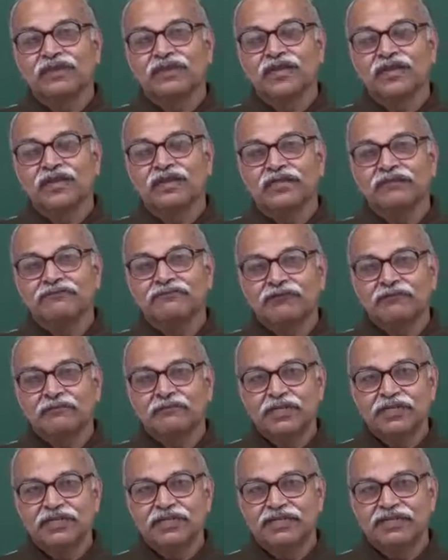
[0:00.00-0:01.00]
That
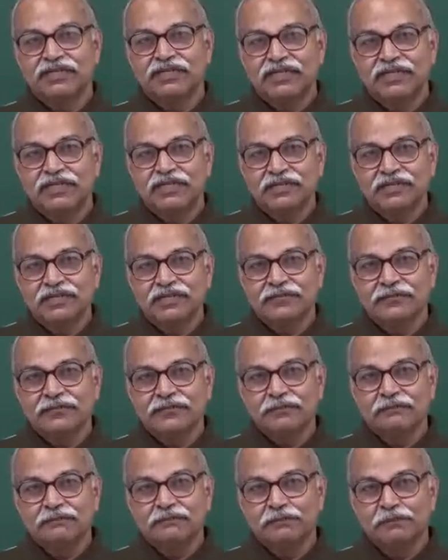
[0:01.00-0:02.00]
information is
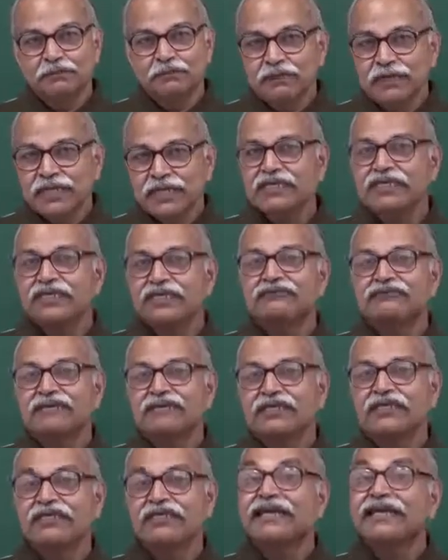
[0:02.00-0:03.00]
mixed
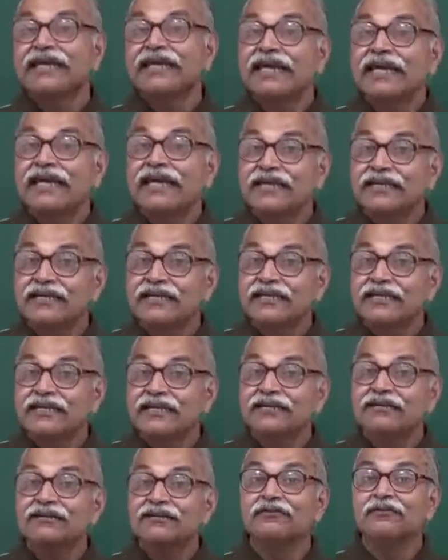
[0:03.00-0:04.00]
with
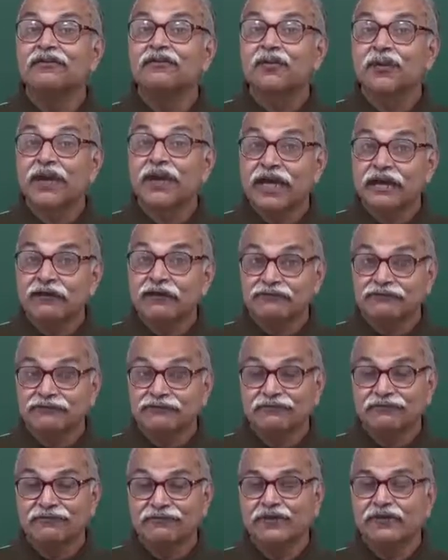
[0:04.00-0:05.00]
carrier wave
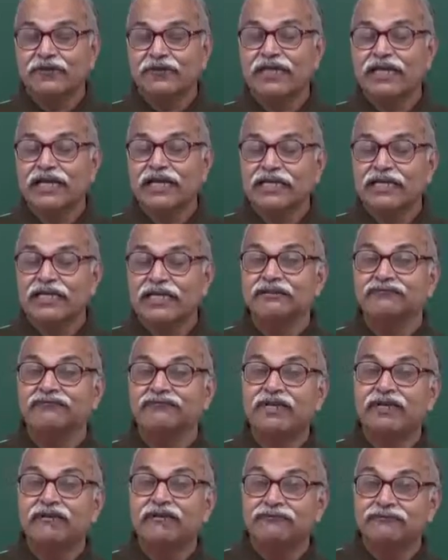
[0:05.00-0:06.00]
or carrier
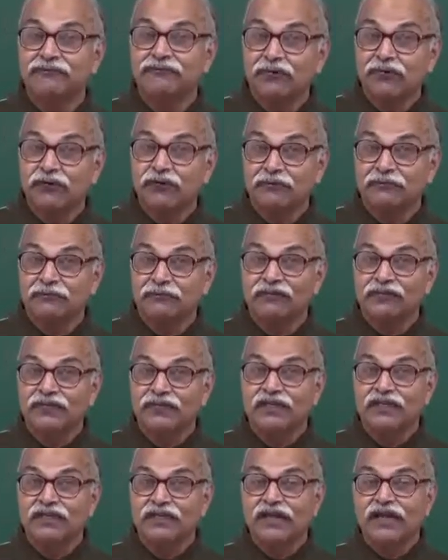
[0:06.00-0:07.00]
waveform,
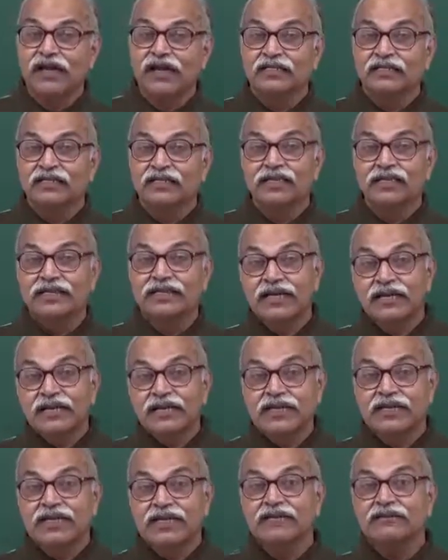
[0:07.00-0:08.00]
and that
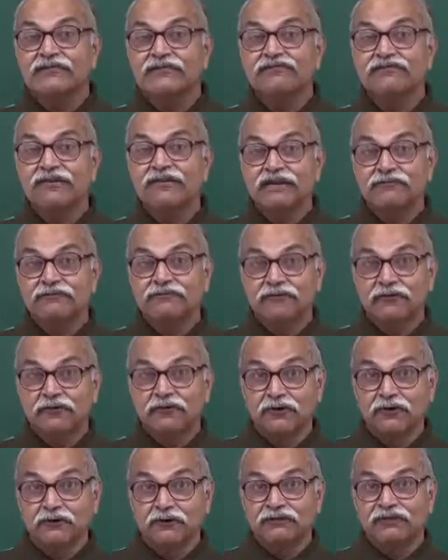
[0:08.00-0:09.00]
carrier
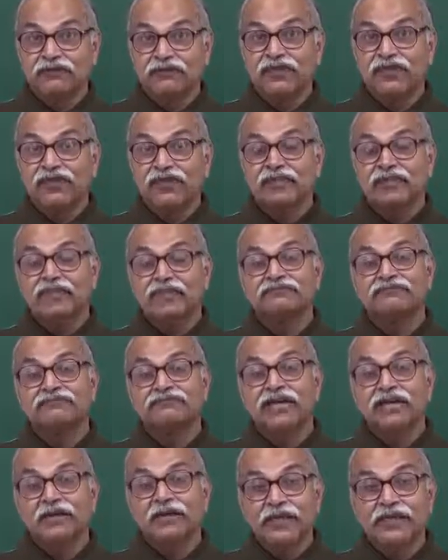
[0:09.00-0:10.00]
waveform
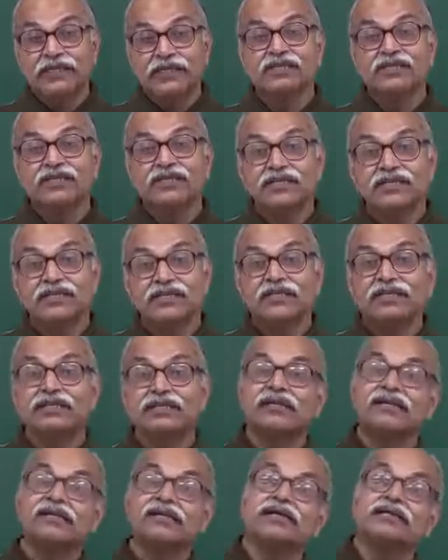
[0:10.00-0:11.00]
frequency
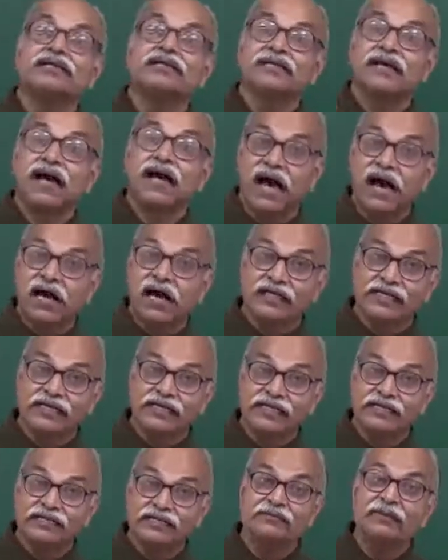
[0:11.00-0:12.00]
is high
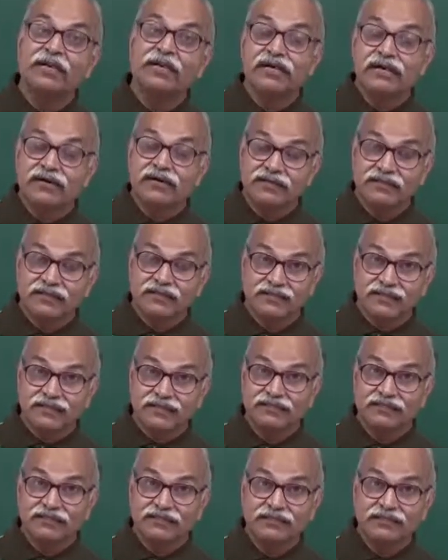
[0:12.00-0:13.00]
in megahertz.